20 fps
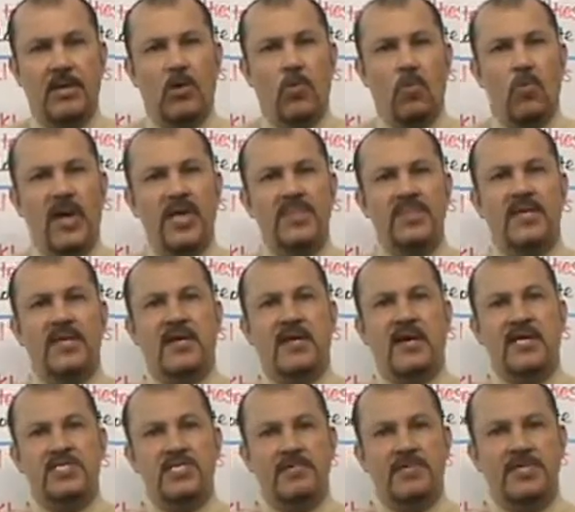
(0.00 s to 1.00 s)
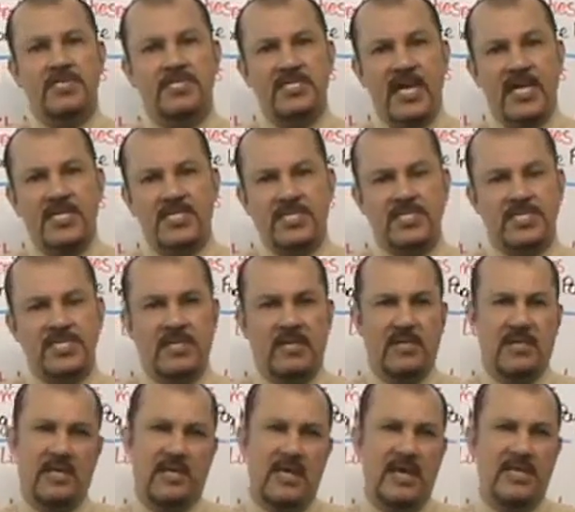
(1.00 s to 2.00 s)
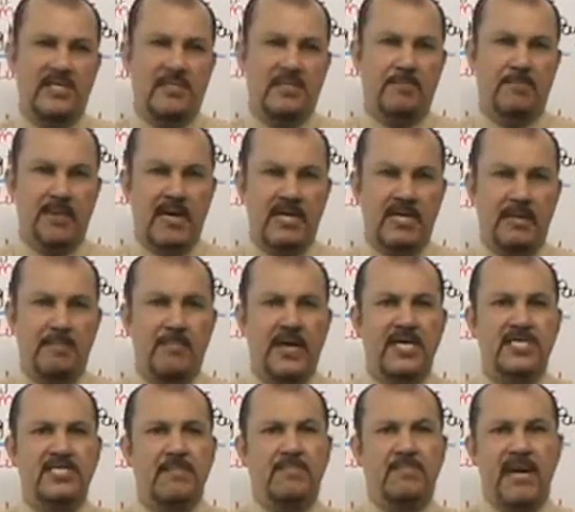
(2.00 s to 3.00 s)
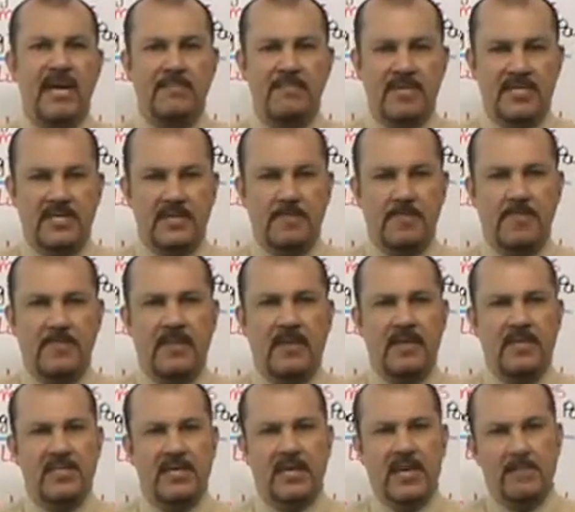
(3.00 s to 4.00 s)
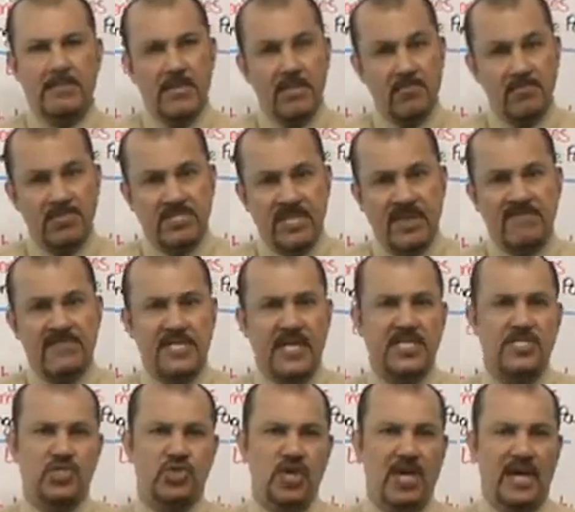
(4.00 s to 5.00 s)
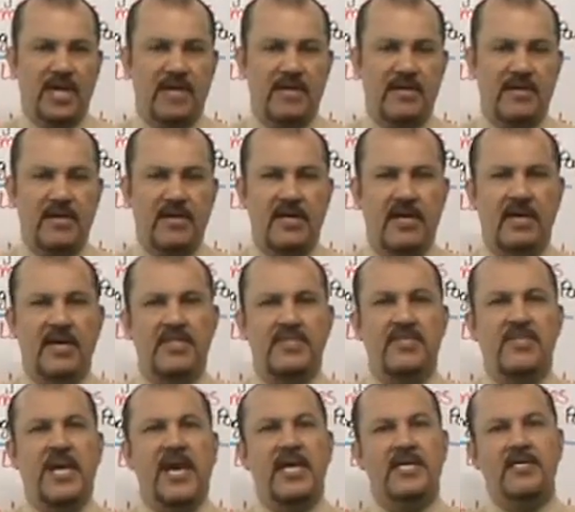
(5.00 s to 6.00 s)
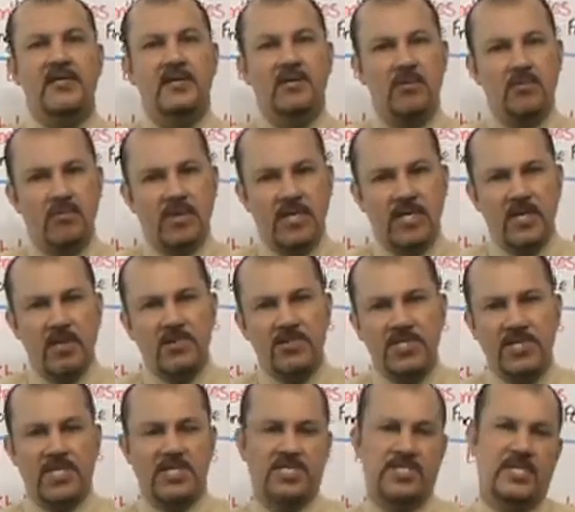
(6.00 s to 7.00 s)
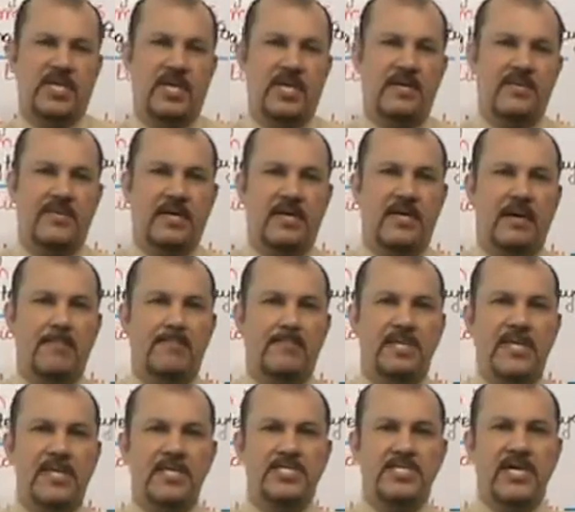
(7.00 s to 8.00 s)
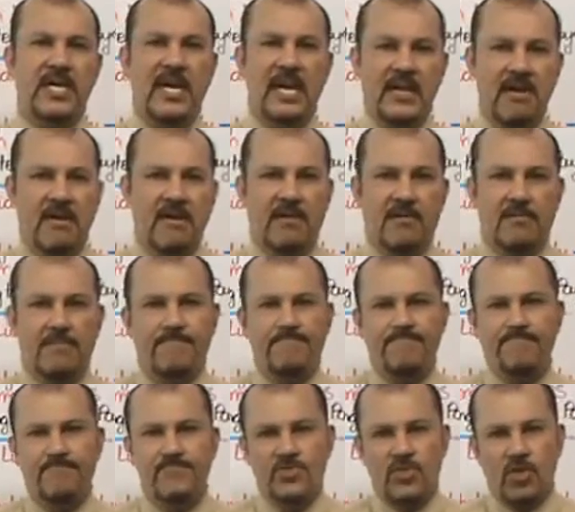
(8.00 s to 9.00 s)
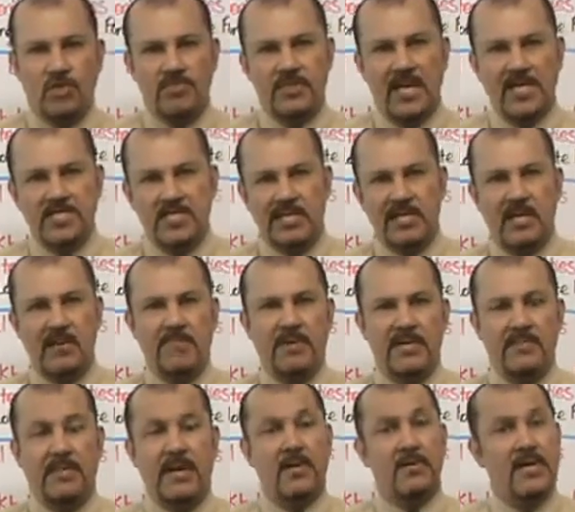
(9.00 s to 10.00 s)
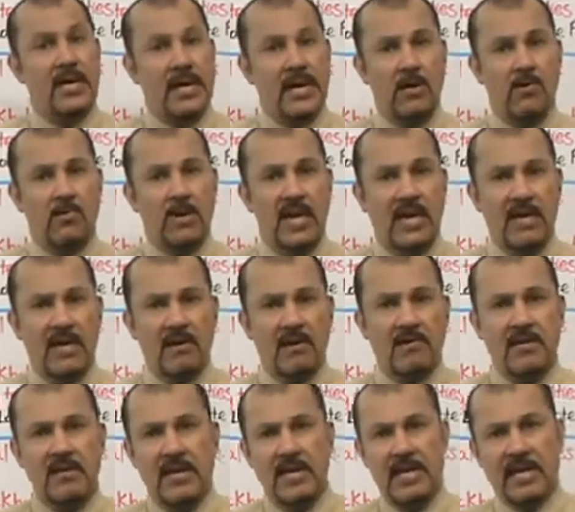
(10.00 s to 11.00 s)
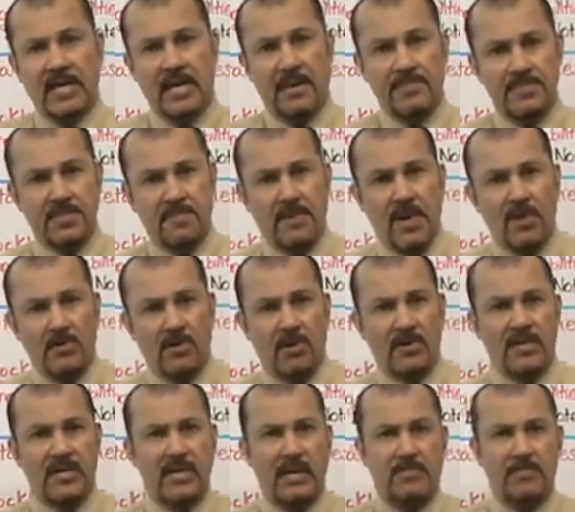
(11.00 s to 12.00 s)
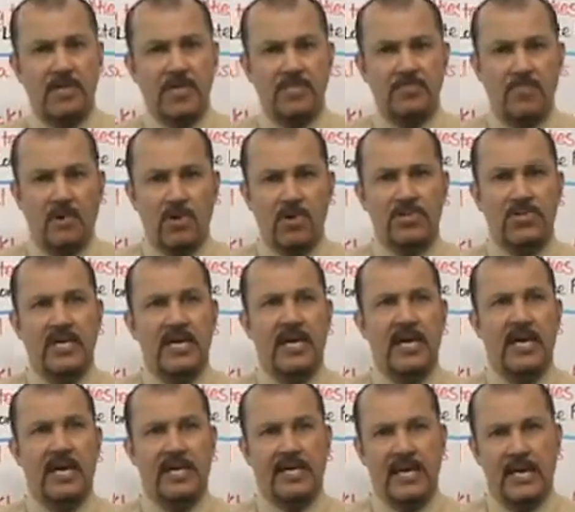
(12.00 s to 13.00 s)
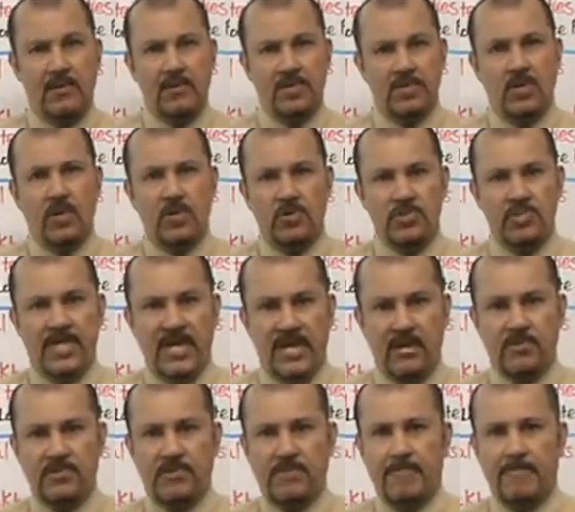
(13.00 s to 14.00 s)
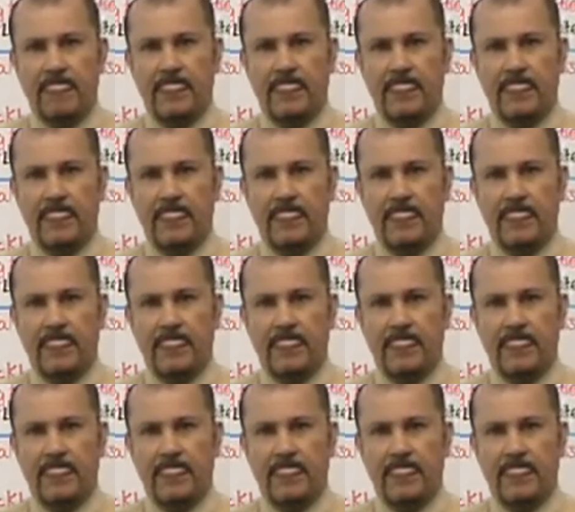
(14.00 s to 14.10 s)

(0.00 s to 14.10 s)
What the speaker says: When the customer sends in the money, makes the payment, and the company receives that check, that reduces the company's AR. So that's a little bit about how AR comes about on a company's books and how it goes down.